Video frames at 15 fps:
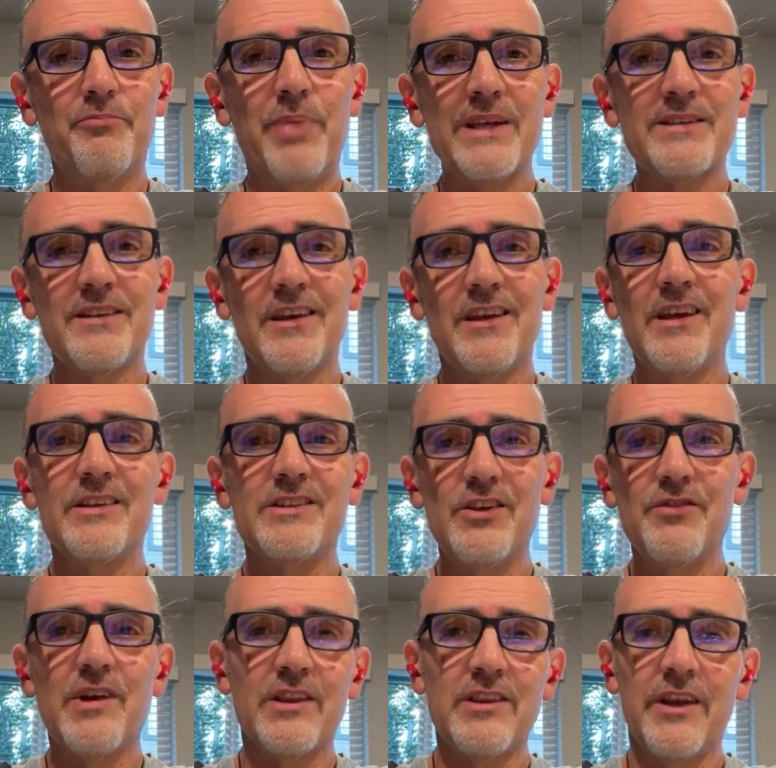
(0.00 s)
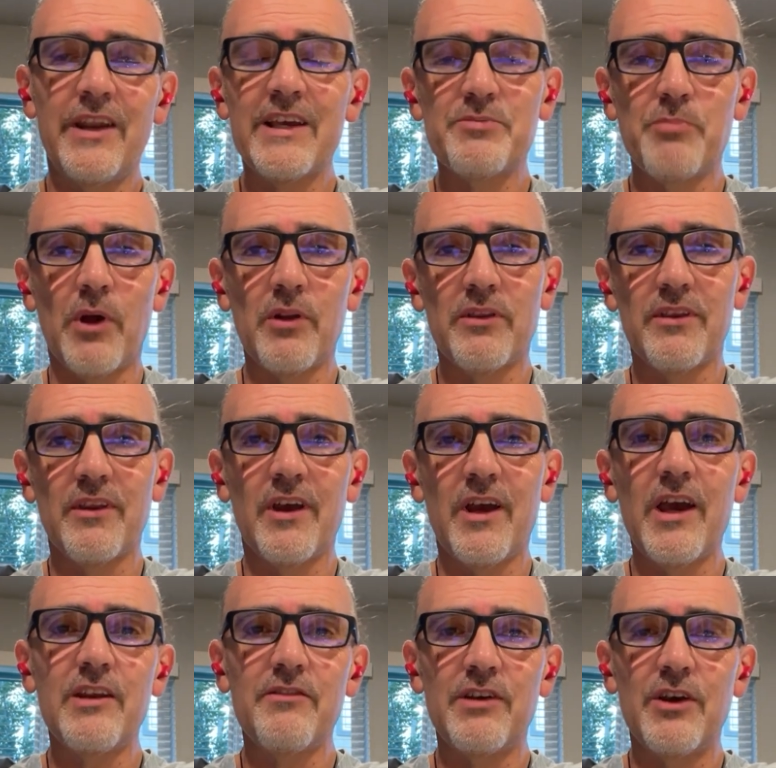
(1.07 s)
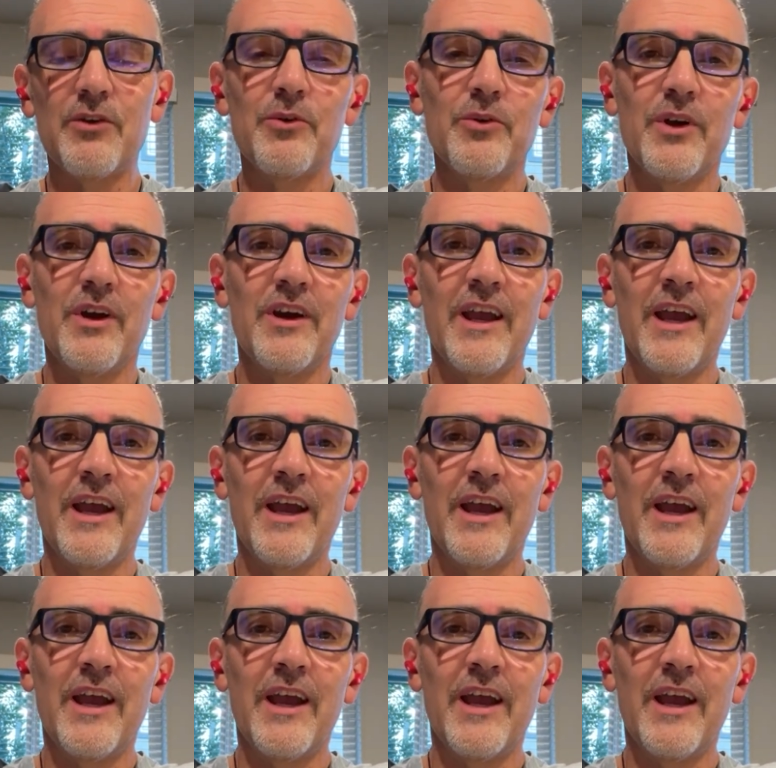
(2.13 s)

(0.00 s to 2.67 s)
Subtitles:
best thing is you've got the next month ahead of you,